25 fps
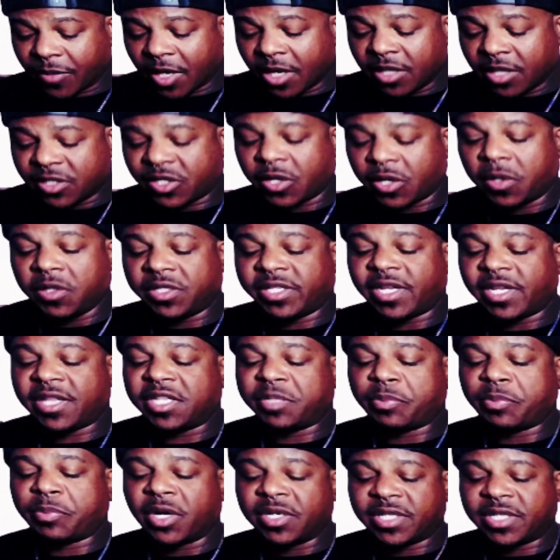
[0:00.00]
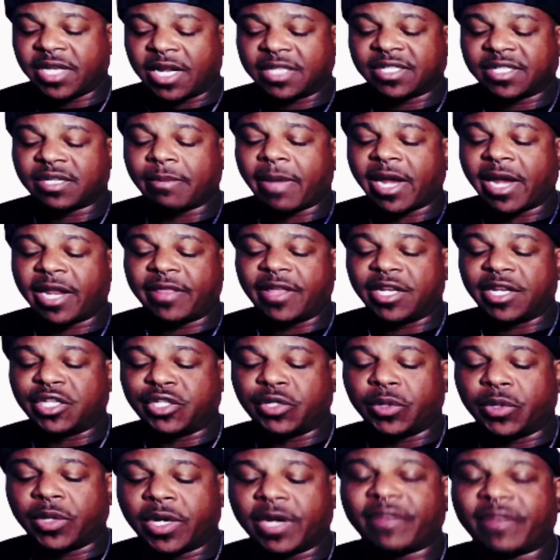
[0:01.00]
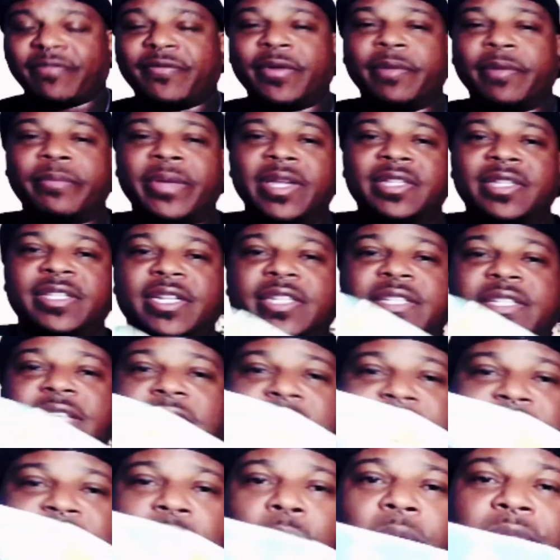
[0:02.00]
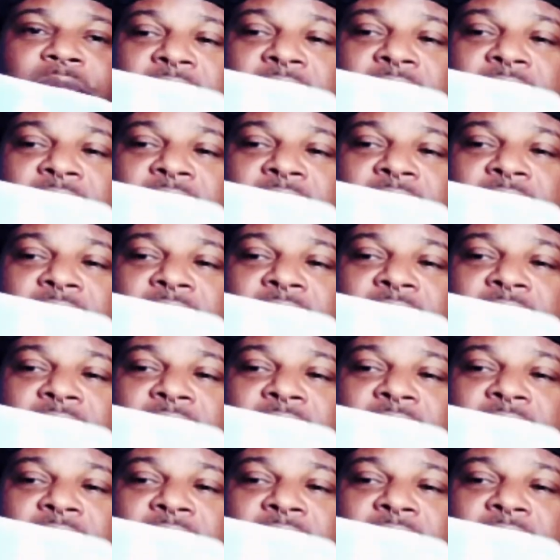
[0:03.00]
So you see this person as somebody that you could have been successful with.